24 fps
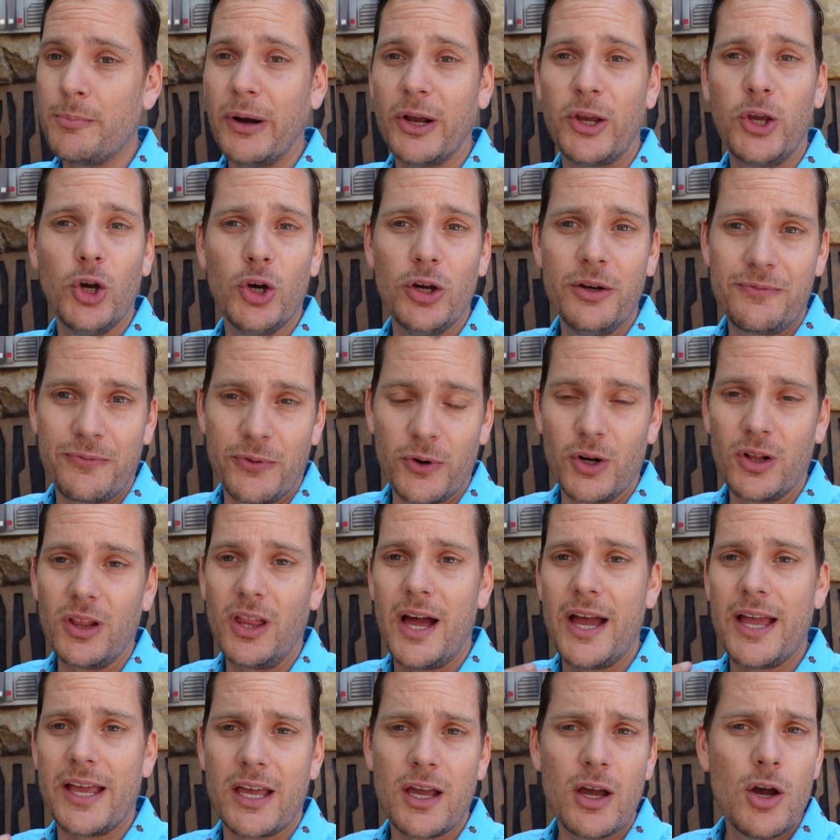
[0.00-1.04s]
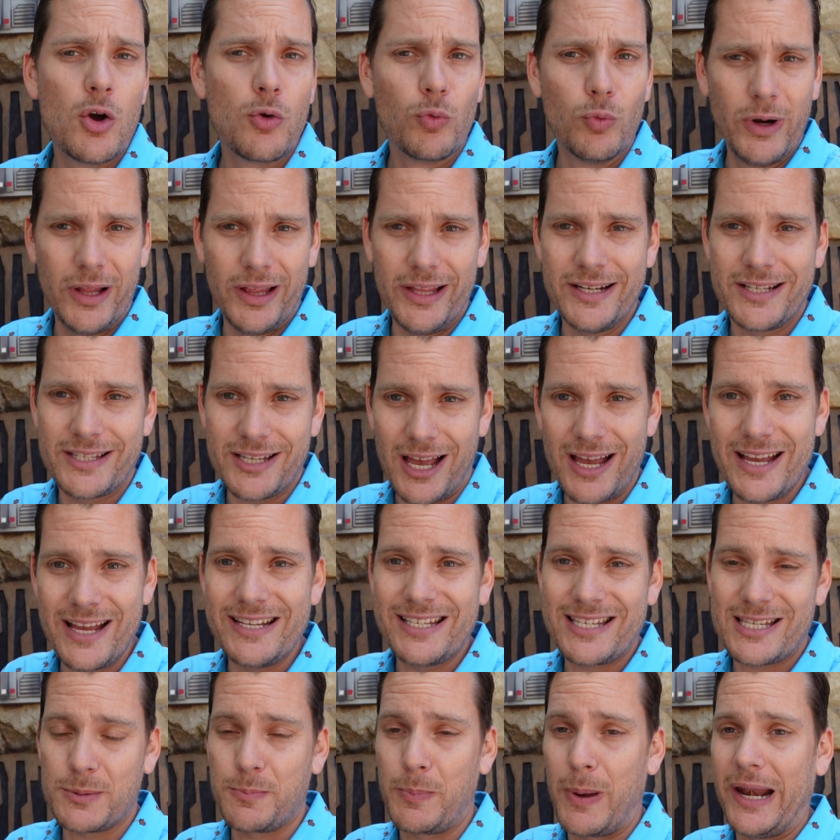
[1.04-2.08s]
but good for like really tight
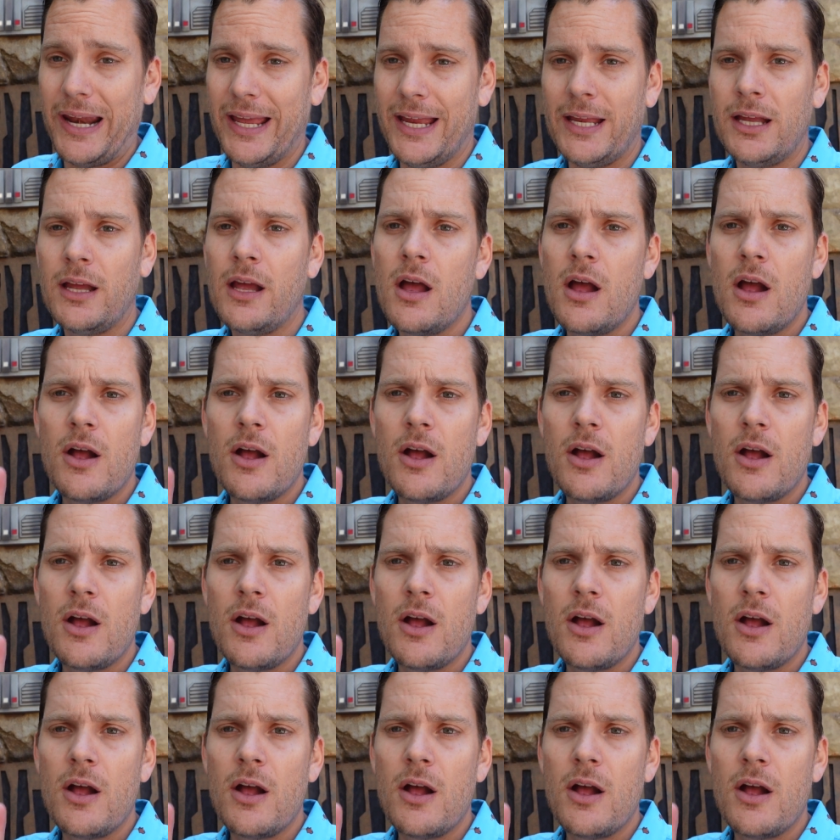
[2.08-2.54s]
spinning.